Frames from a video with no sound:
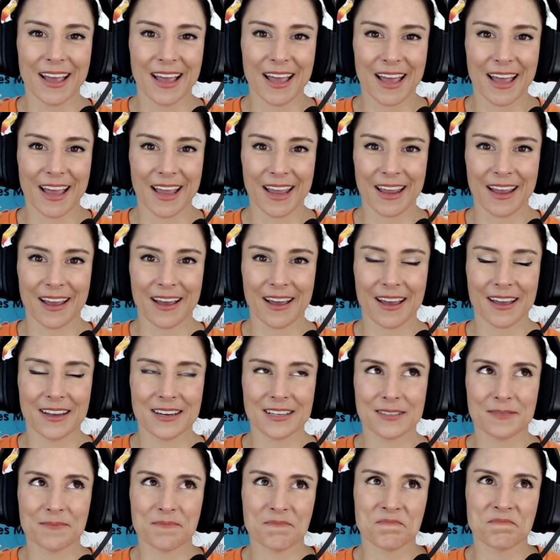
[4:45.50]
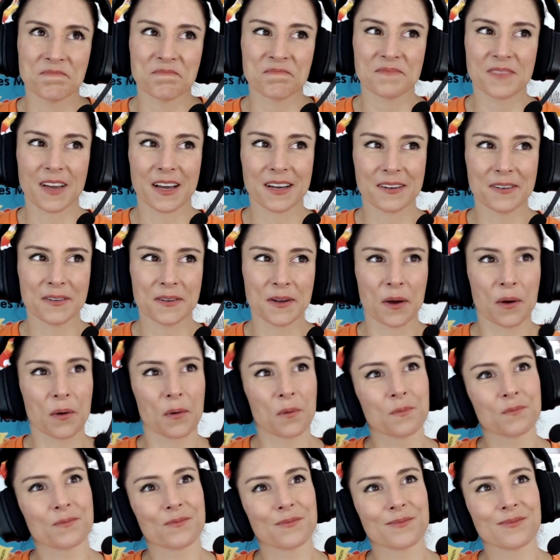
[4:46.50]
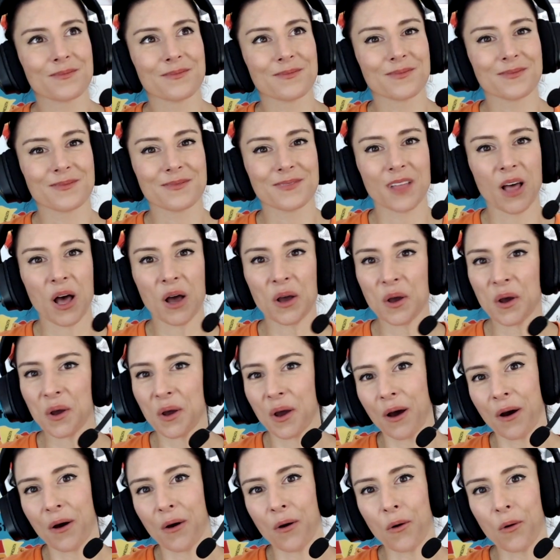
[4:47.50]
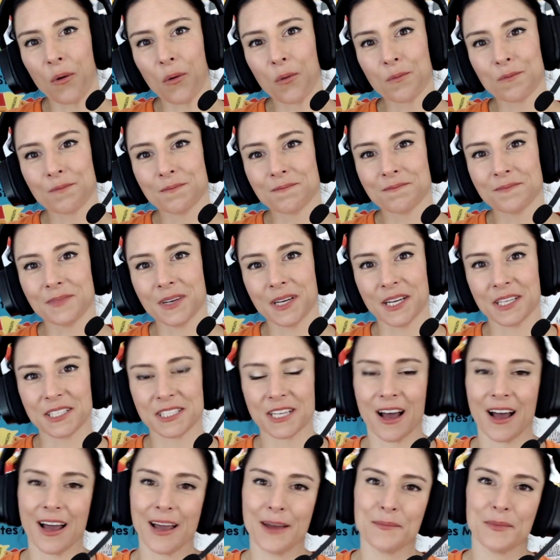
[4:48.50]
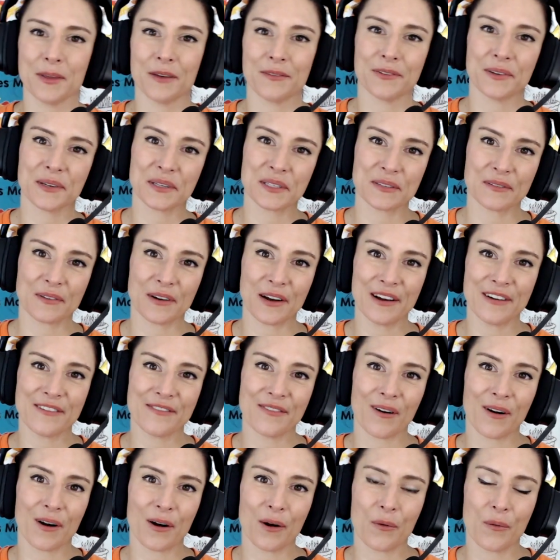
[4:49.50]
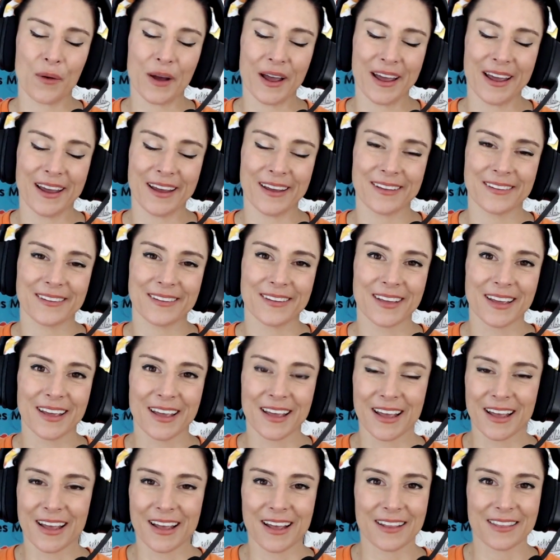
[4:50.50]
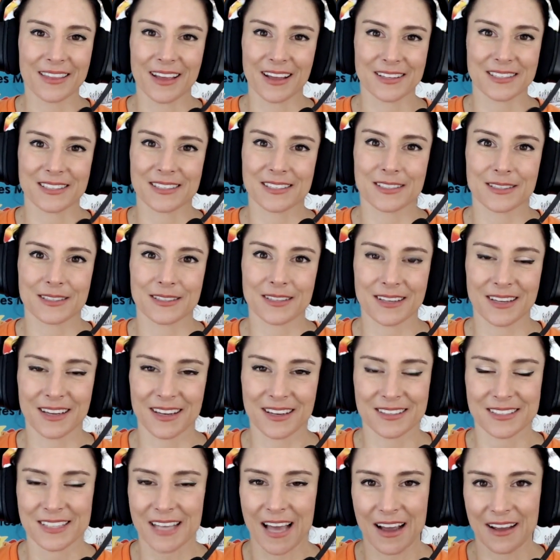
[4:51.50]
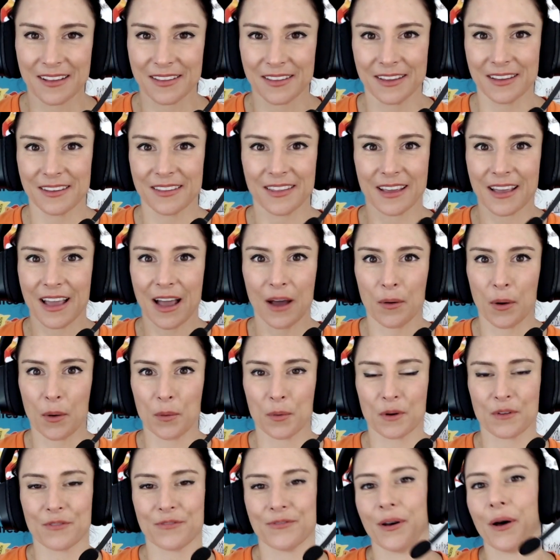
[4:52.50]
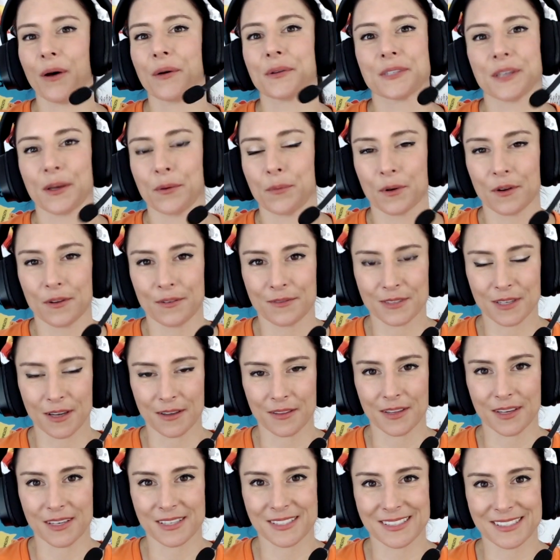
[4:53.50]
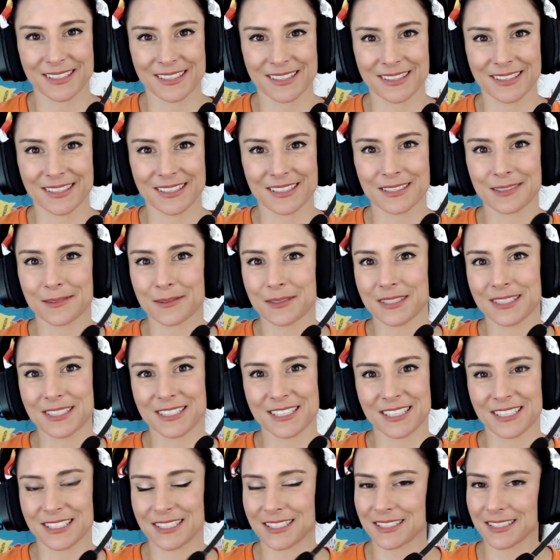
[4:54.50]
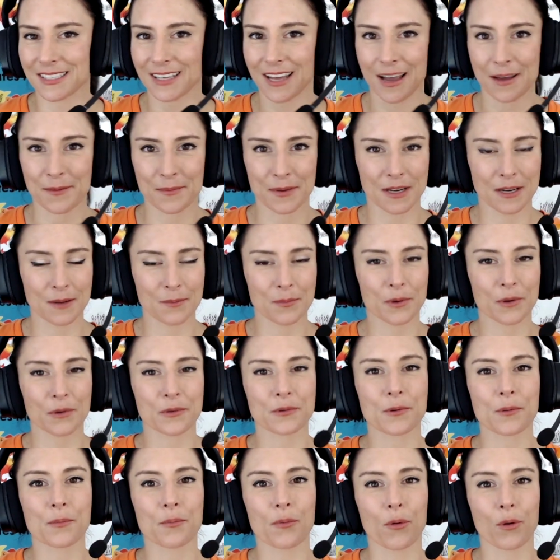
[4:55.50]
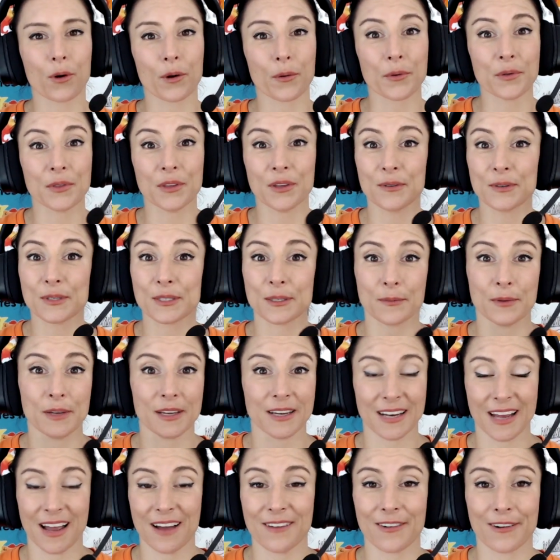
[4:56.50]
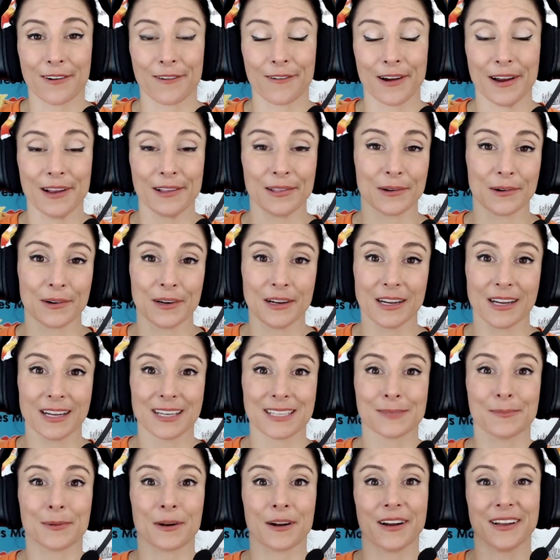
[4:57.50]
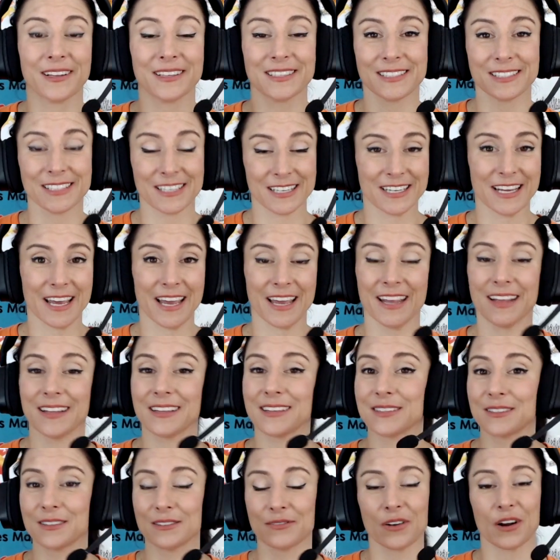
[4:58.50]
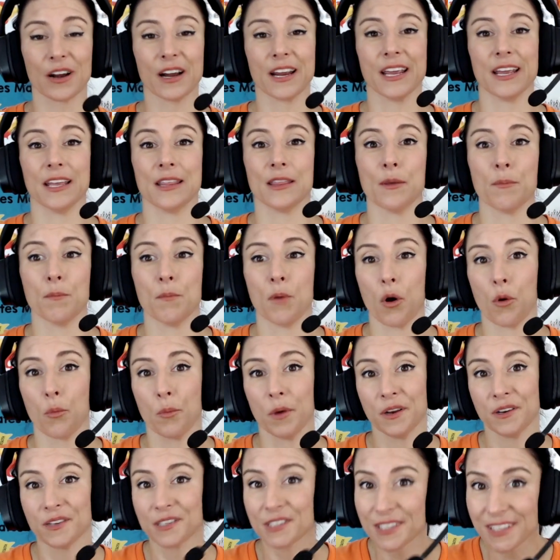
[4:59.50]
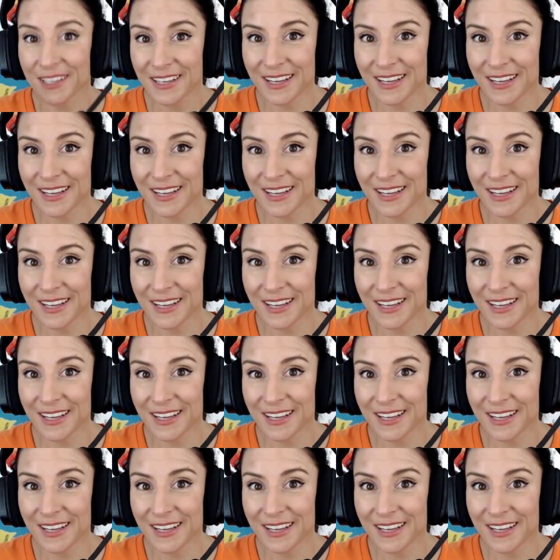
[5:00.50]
And I don't know, long ago, in a time that feels very far away, that's exactly like how I would have felt. I would have done this. And this was just, I'm going to build rapport with you so we can have a great learning experience today. It's just very in the moment.